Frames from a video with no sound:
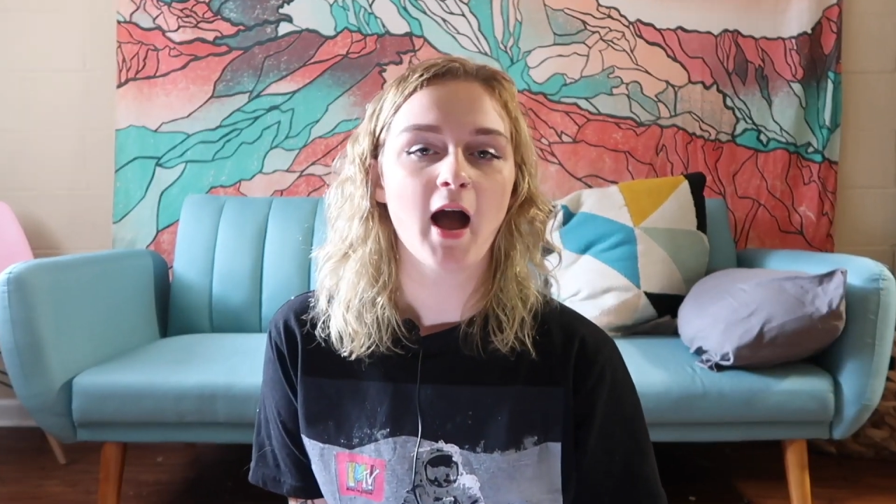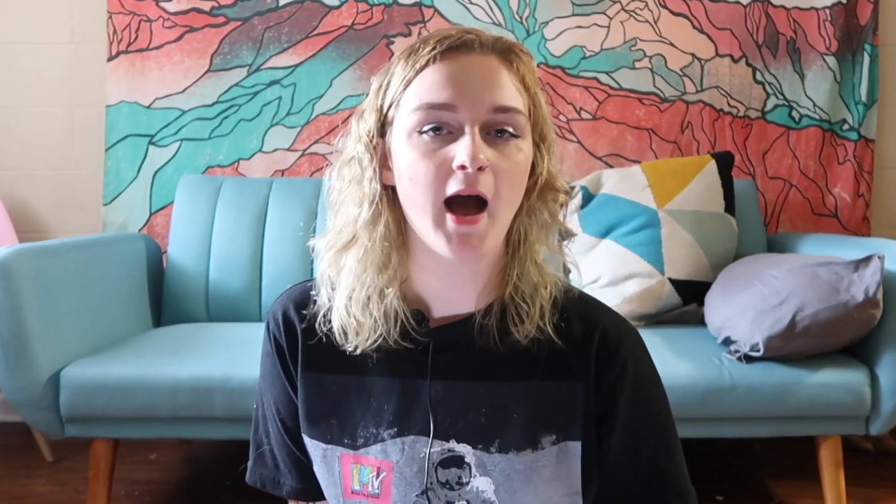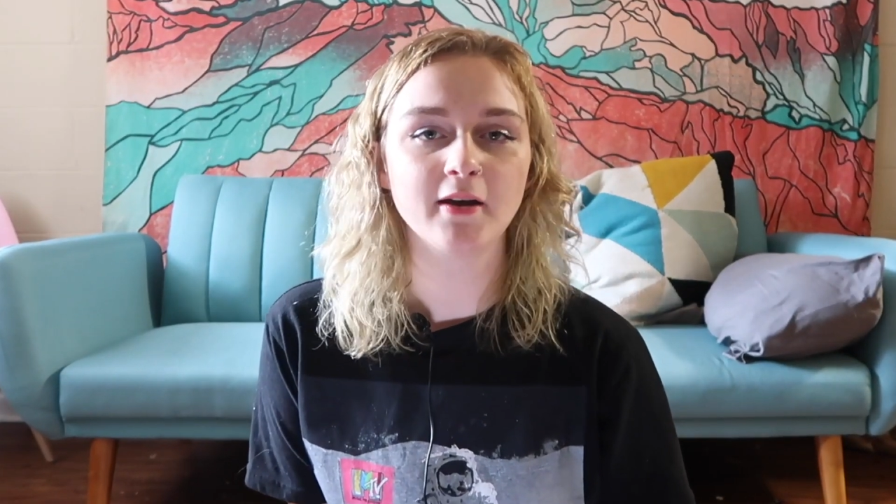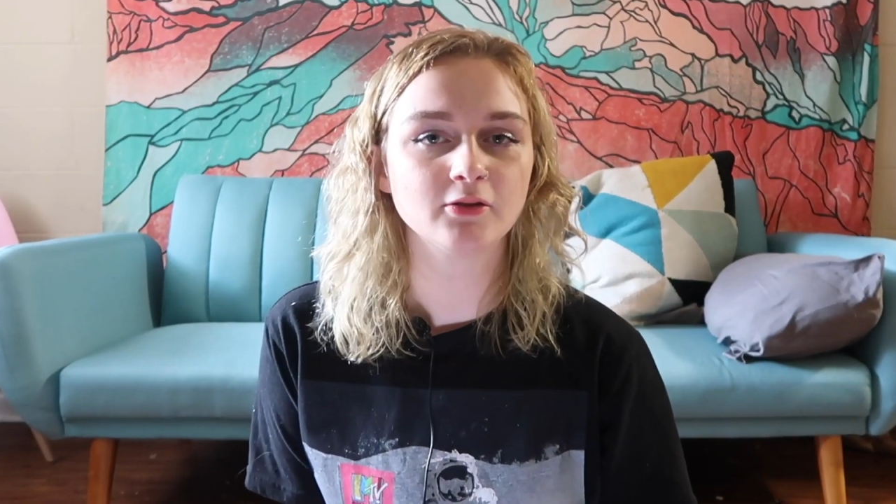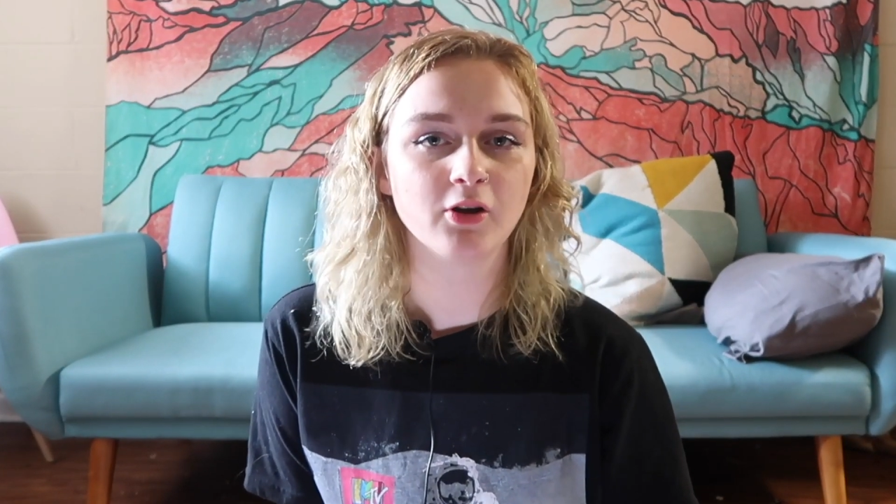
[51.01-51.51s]

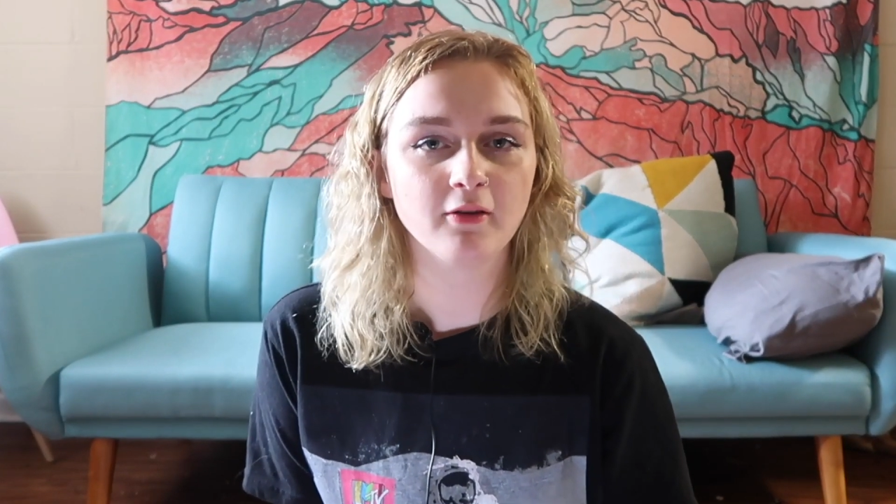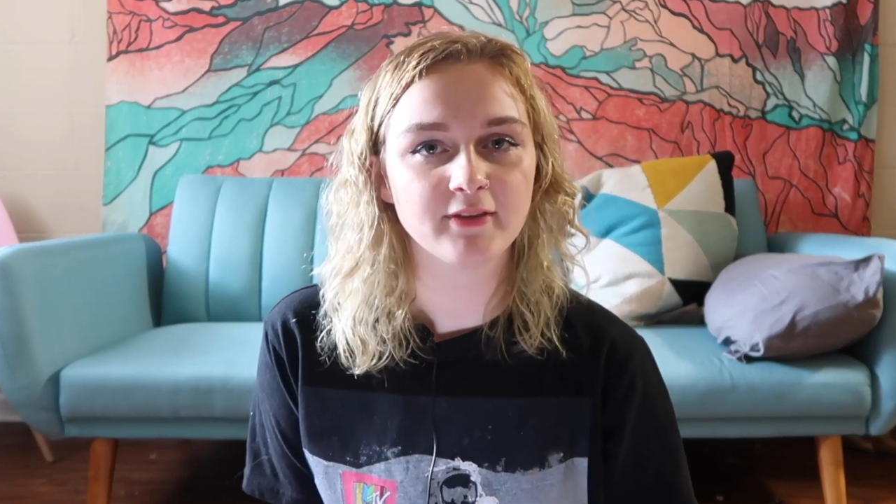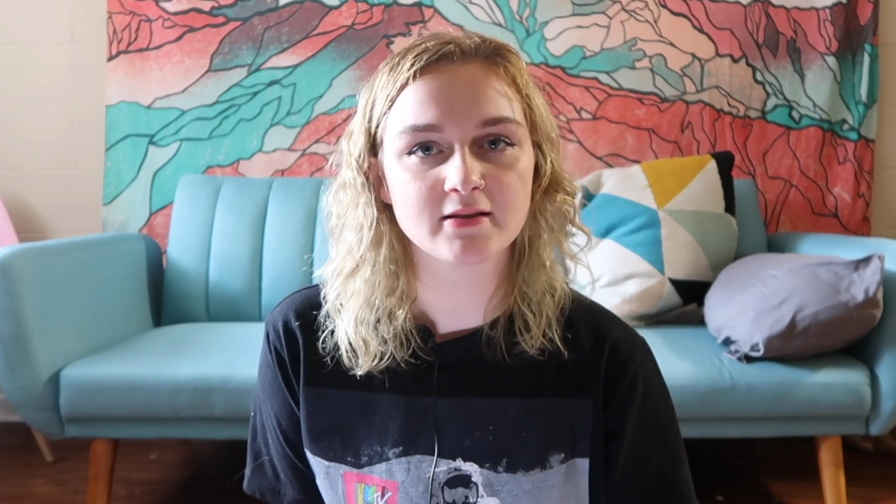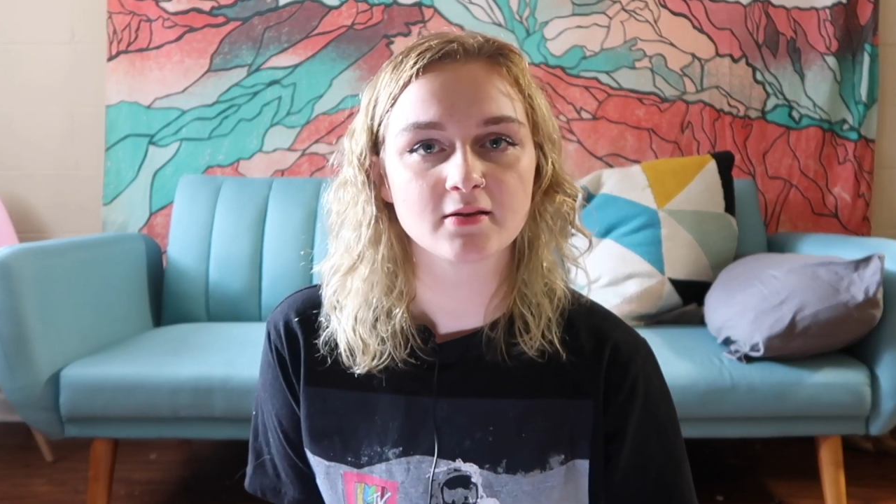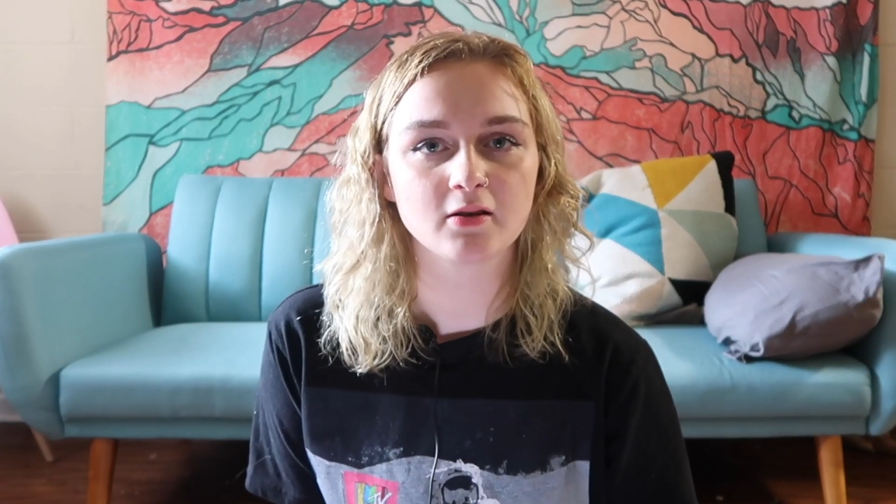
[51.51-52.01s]
I don't know if
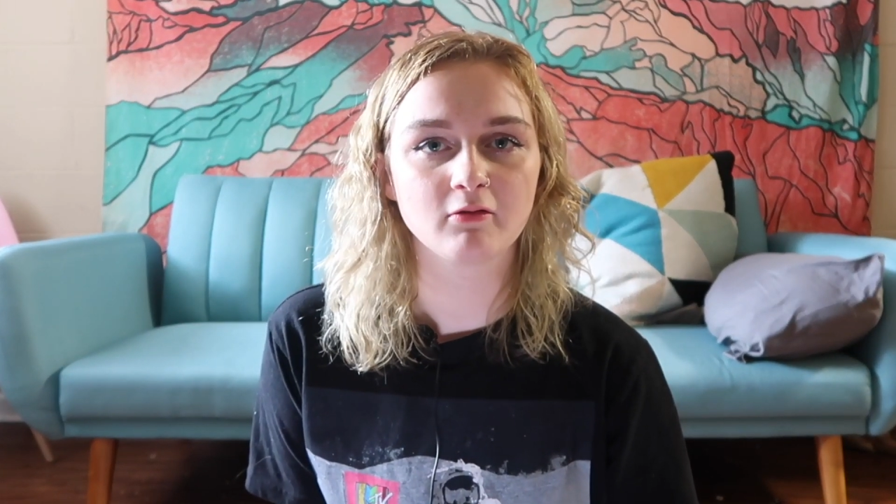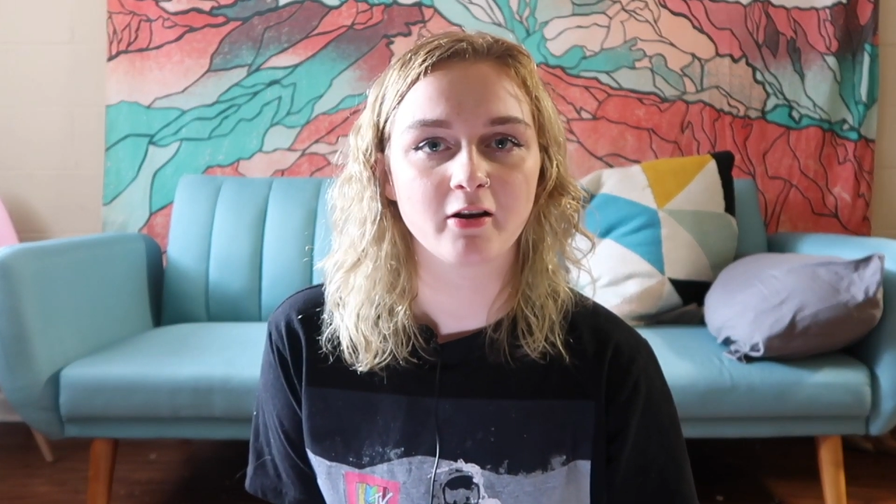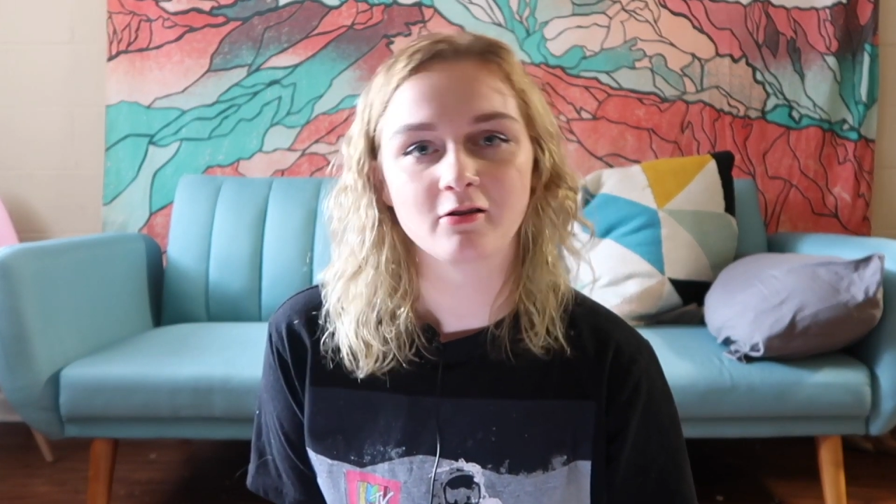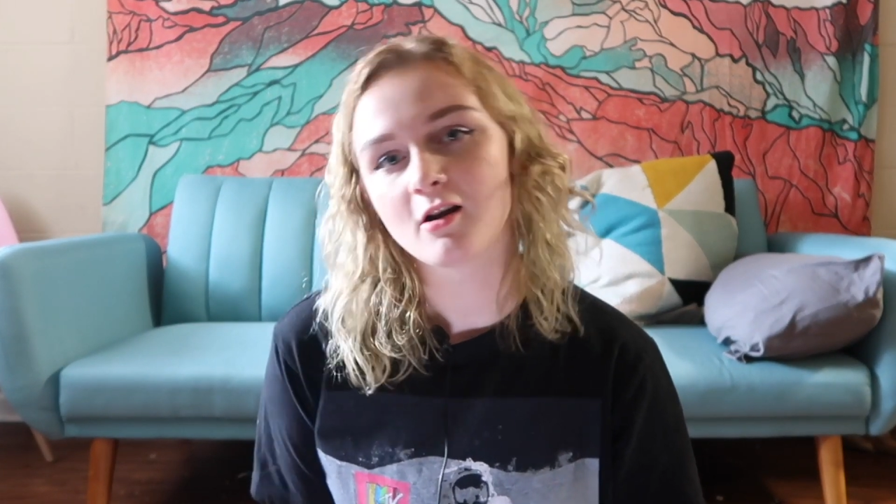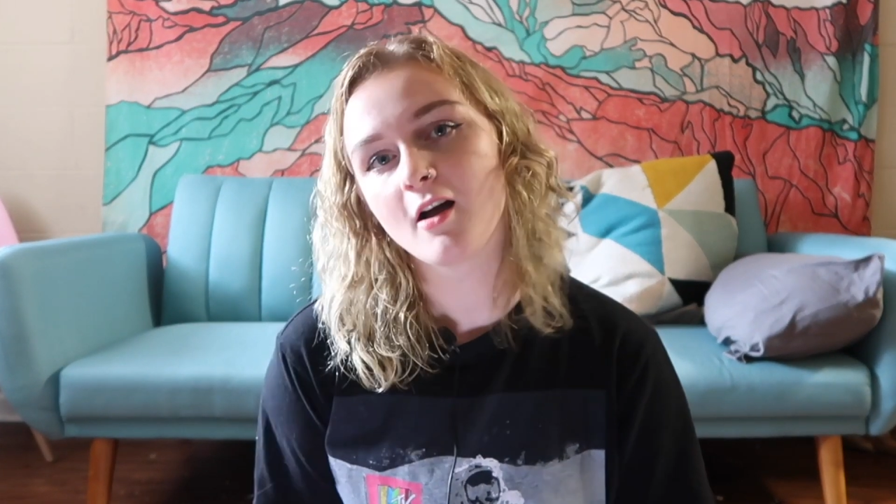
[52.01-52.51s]
that's a good
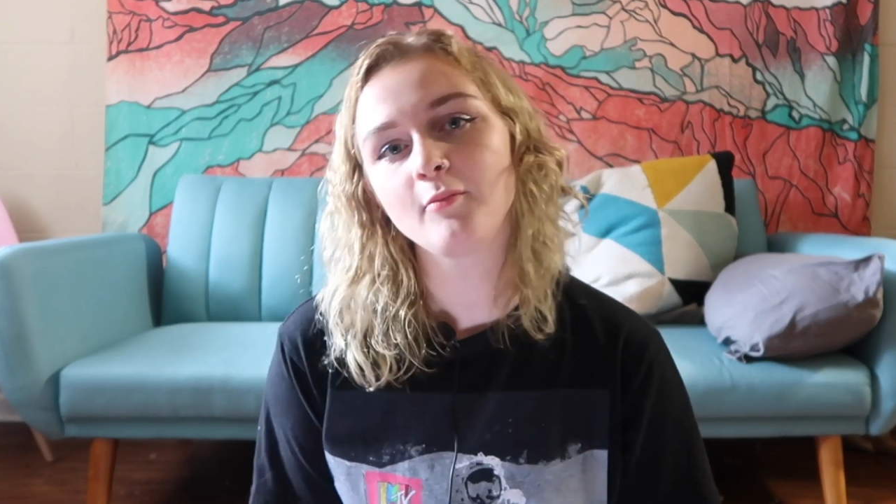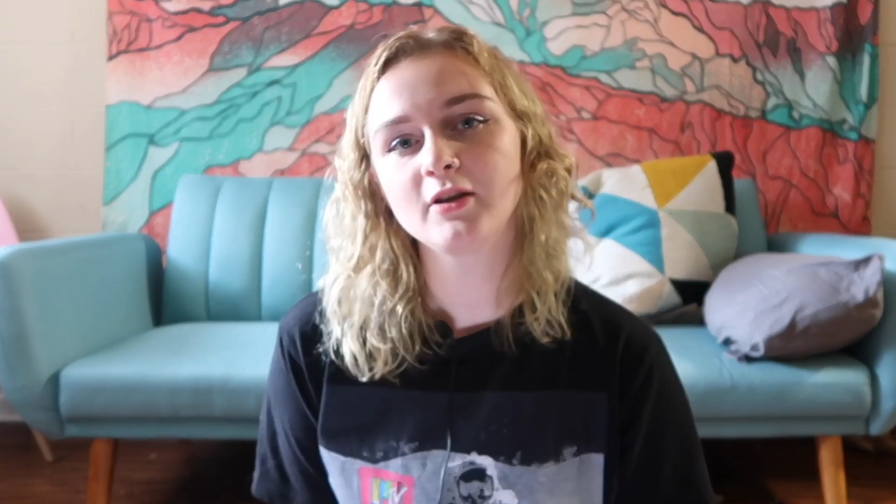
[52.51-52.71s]
run or not